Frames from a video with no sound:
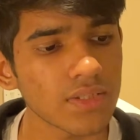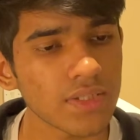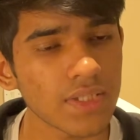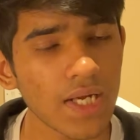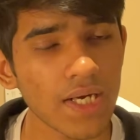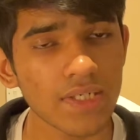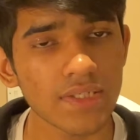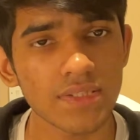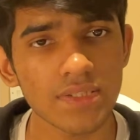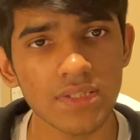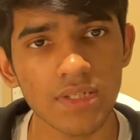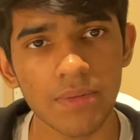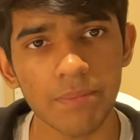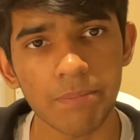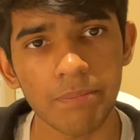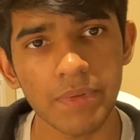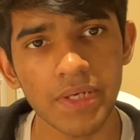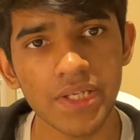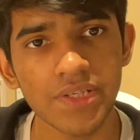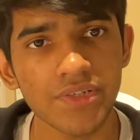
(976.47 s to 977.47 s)
That's a
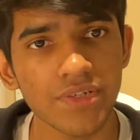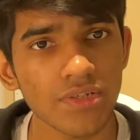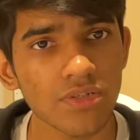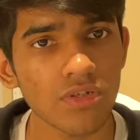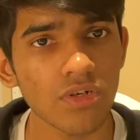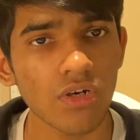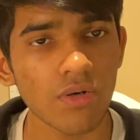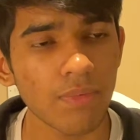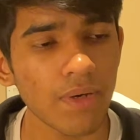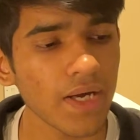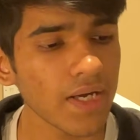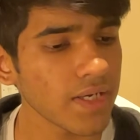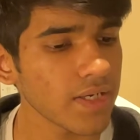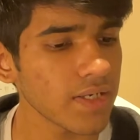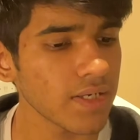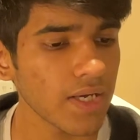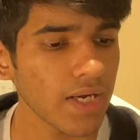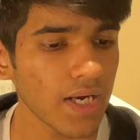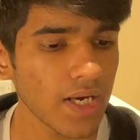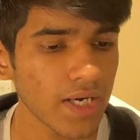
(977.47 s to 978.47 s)
major drawback,
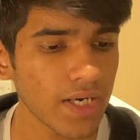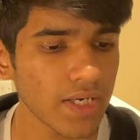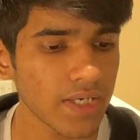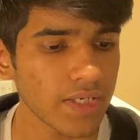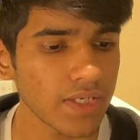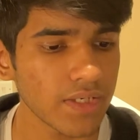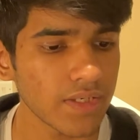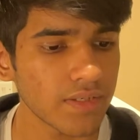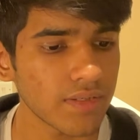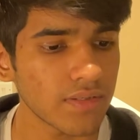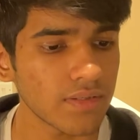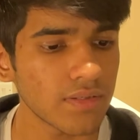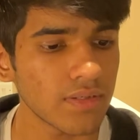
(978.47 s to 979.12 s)
and